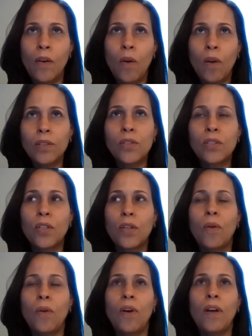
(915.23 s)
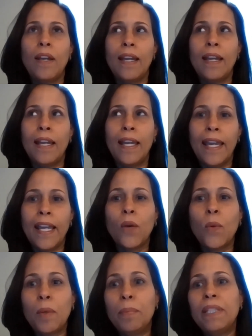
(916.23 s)
also
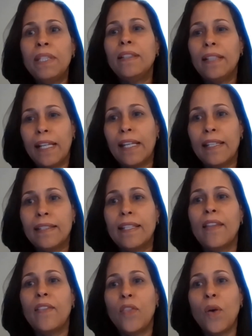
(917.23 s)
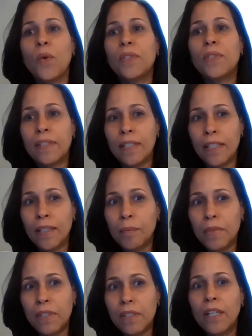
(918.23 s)
equipping, like I said, those
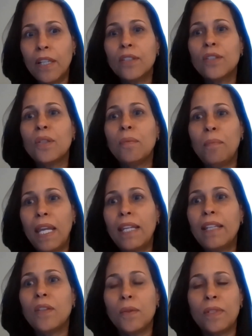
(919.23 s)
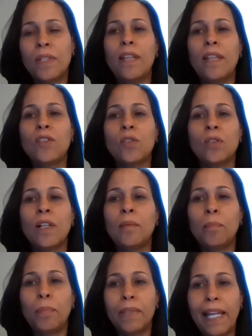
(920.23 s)
teams to make those
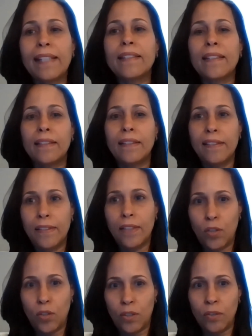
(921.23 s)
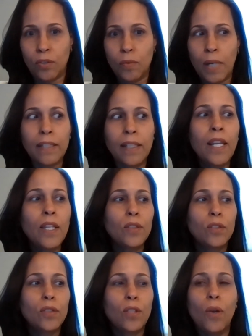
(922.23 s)
intentional plans and decisions, right?
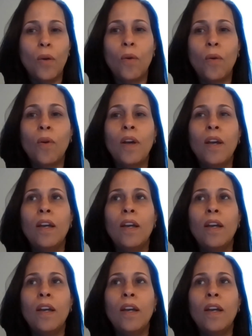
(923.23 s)
So